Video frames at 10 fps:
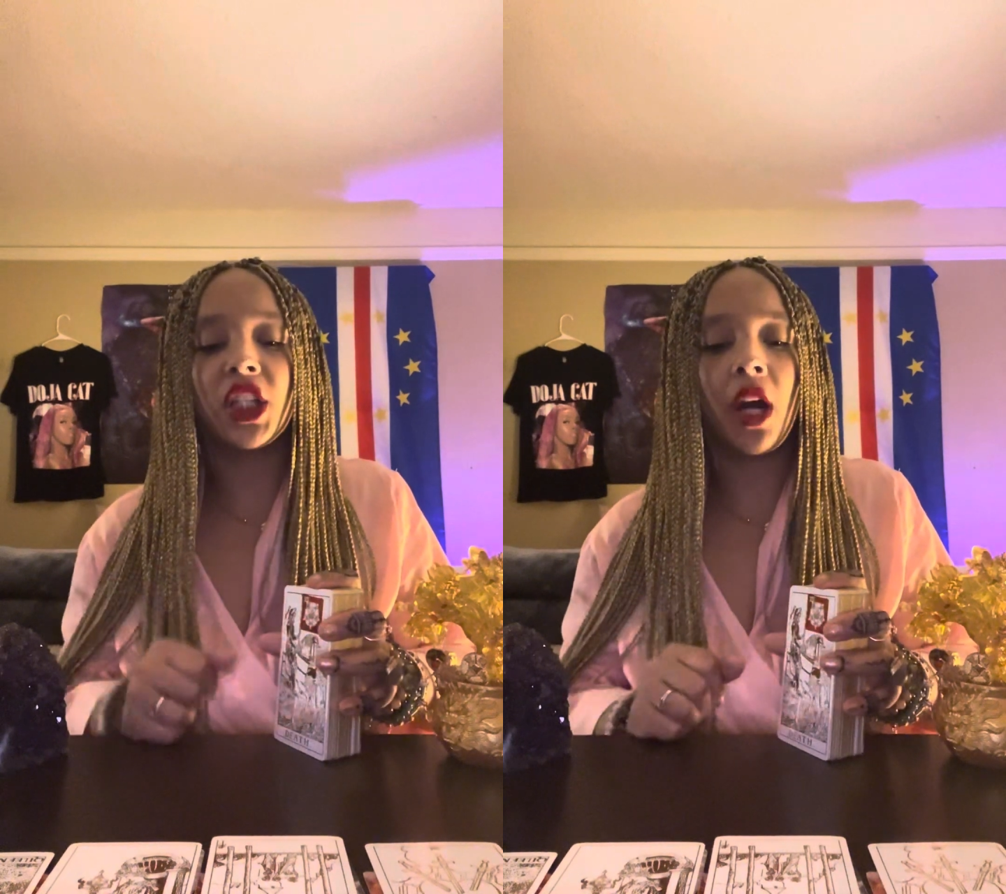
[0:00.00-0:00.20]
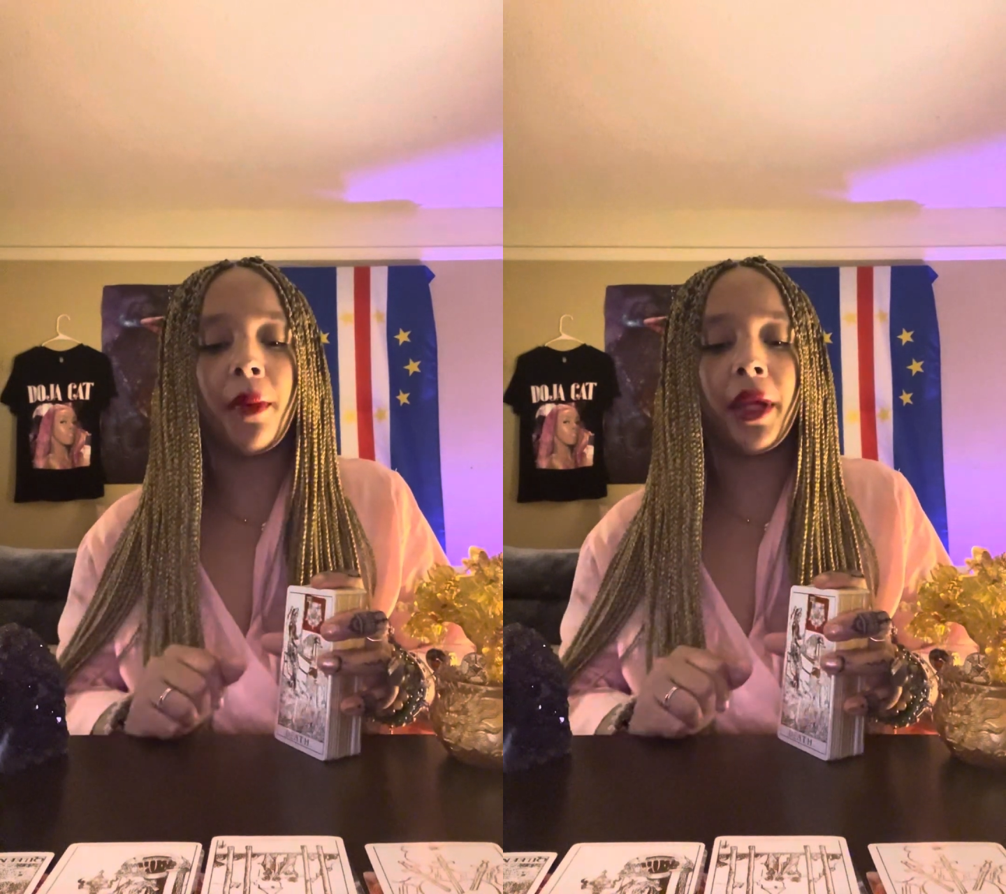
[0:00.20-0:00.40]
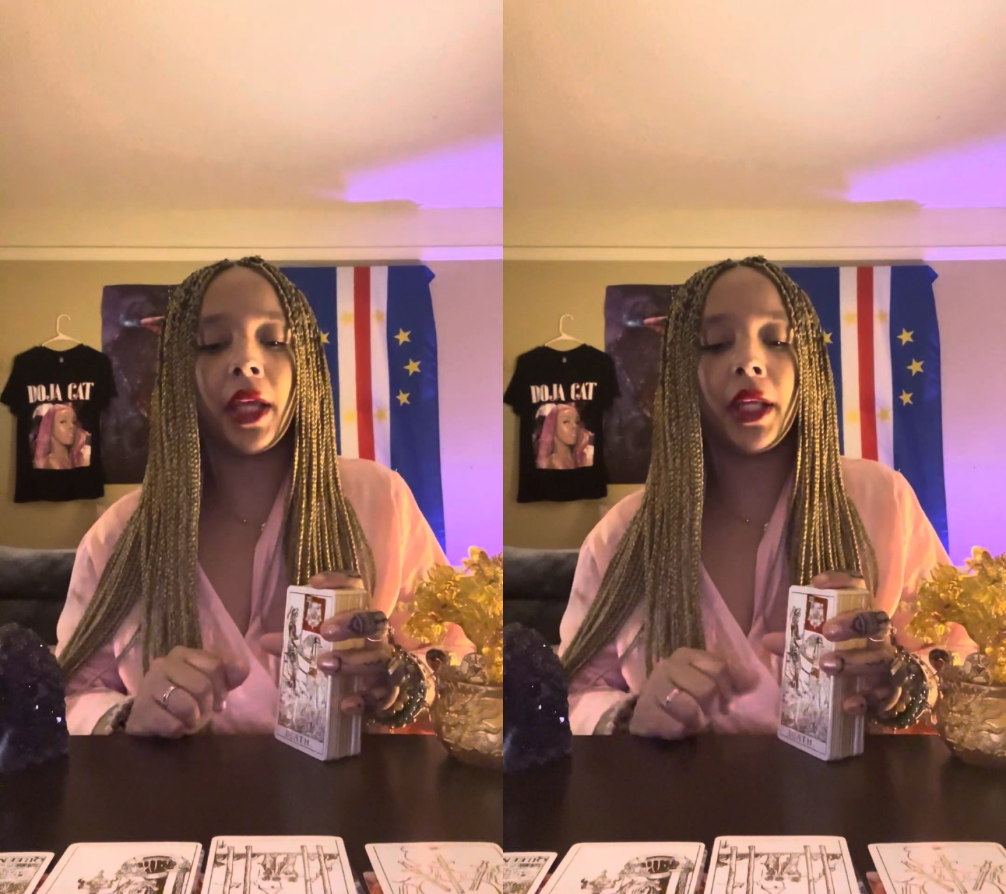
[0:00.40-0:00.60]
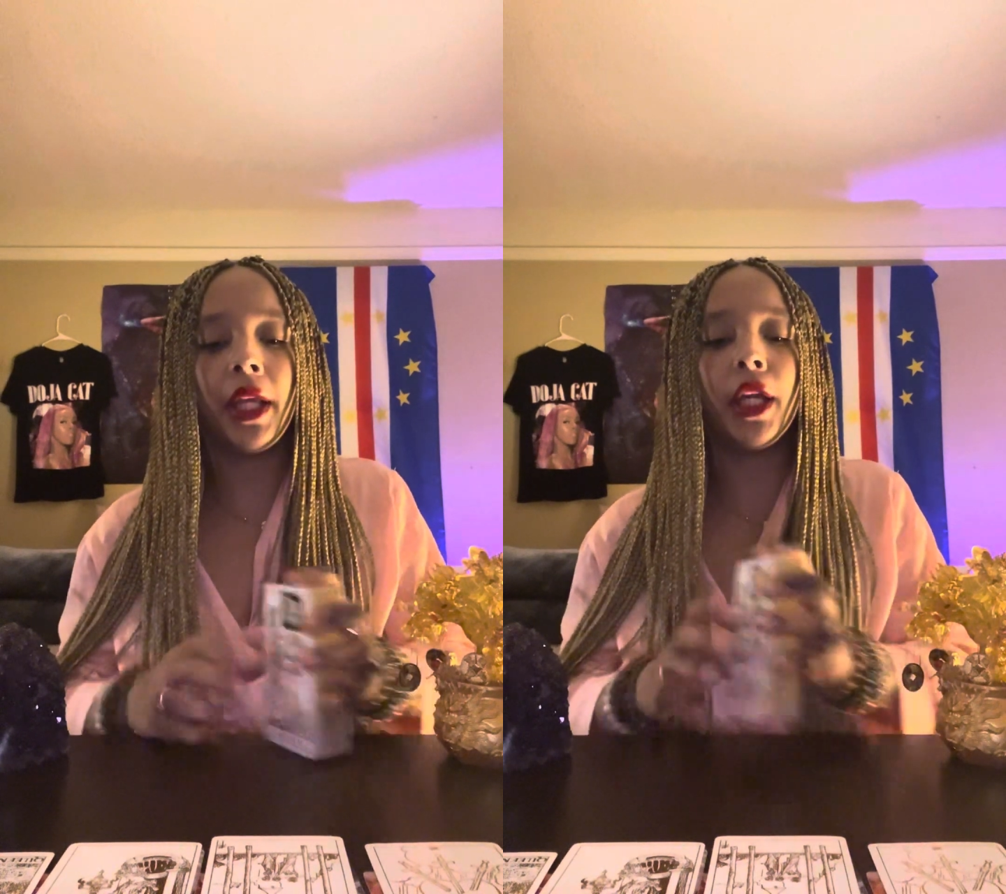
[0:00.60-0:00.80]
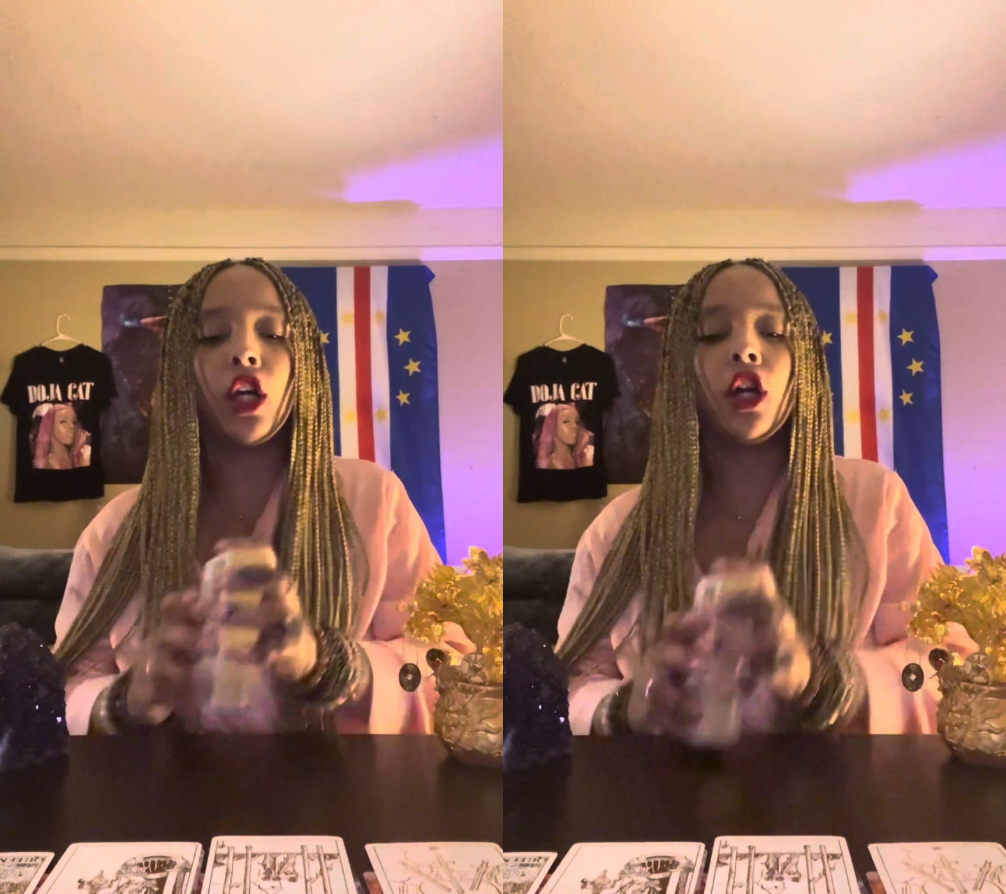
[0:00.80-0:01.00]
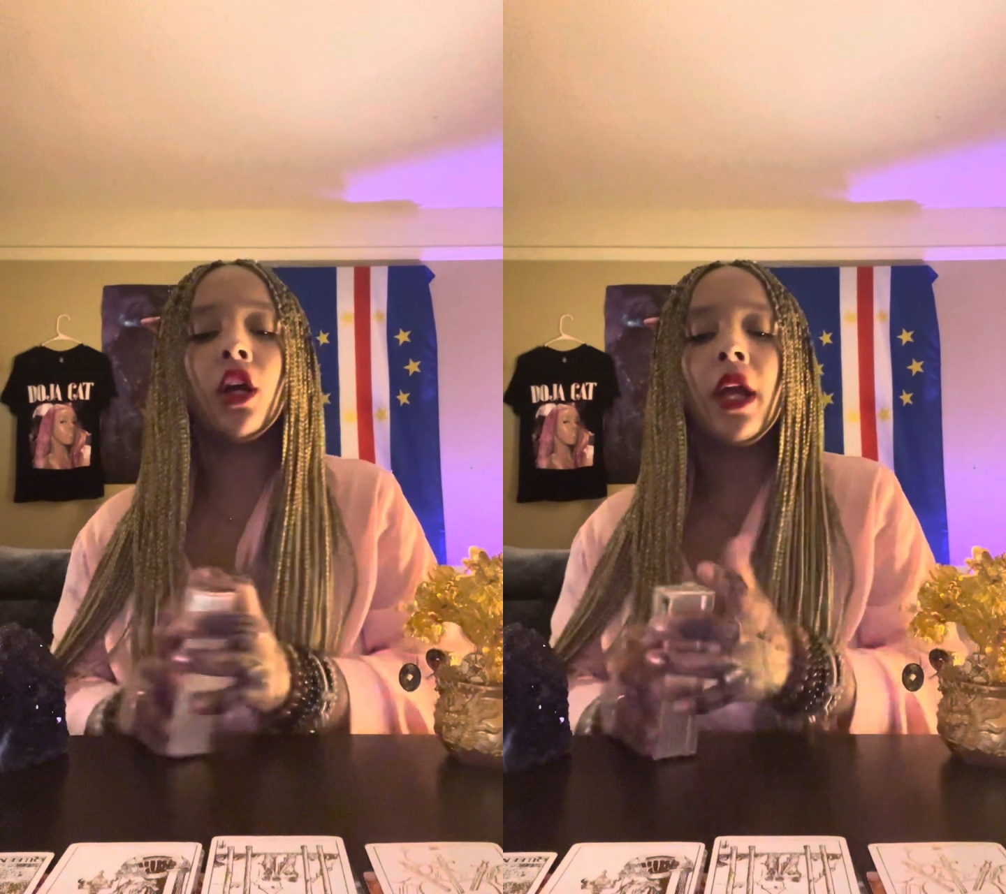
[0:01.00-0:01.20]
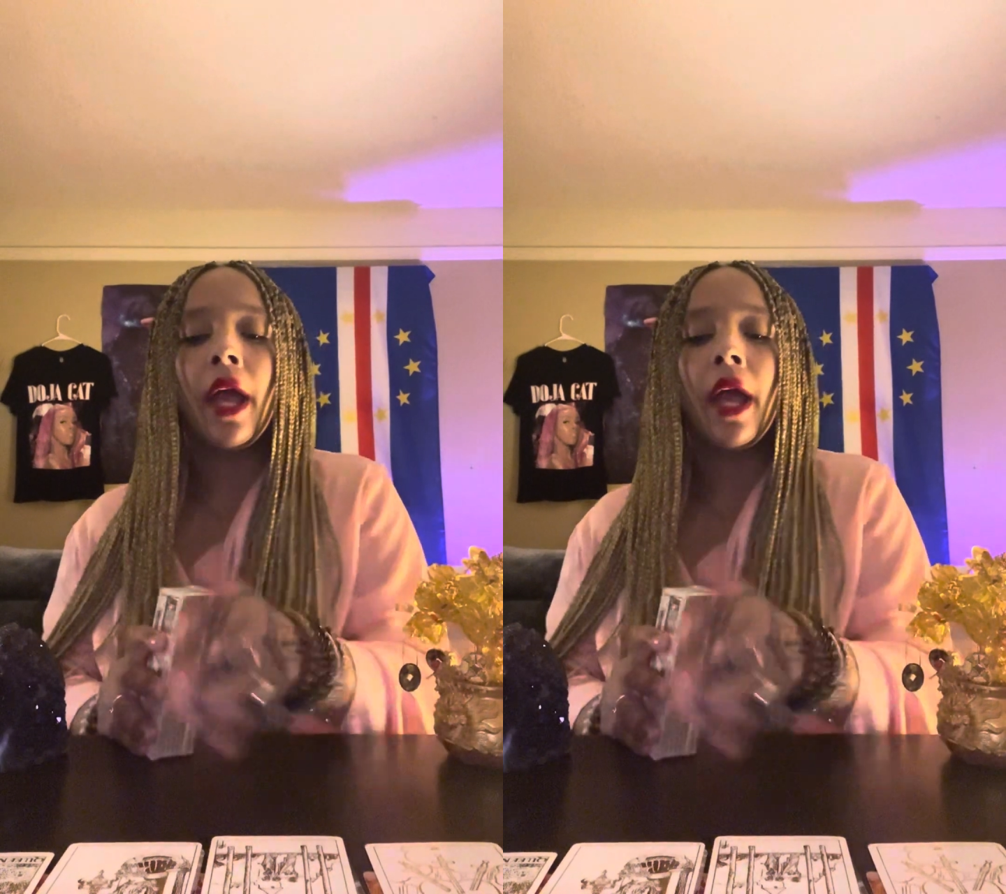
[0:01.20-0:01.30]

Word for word: coming in here.